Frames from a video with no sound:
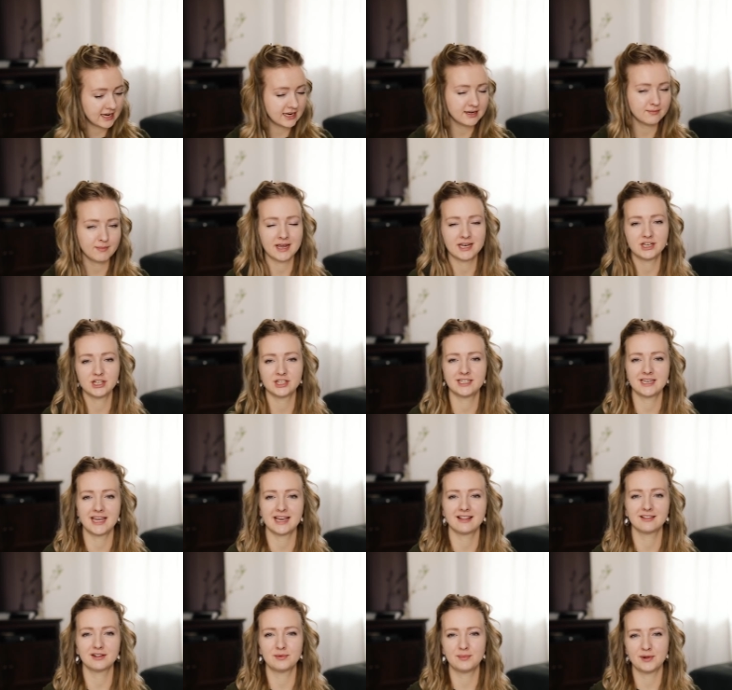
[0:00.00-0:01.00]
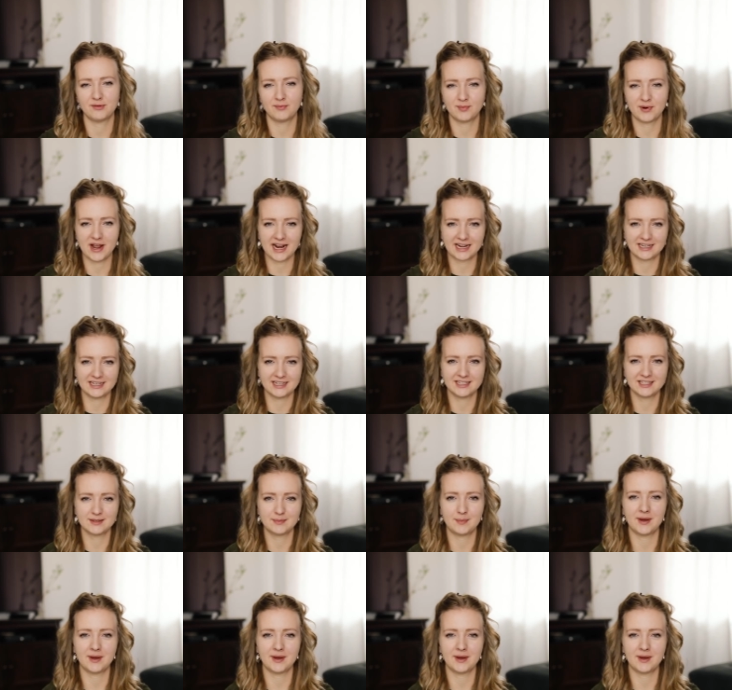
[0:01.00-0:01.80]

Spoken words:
It might just take a little bit of practice,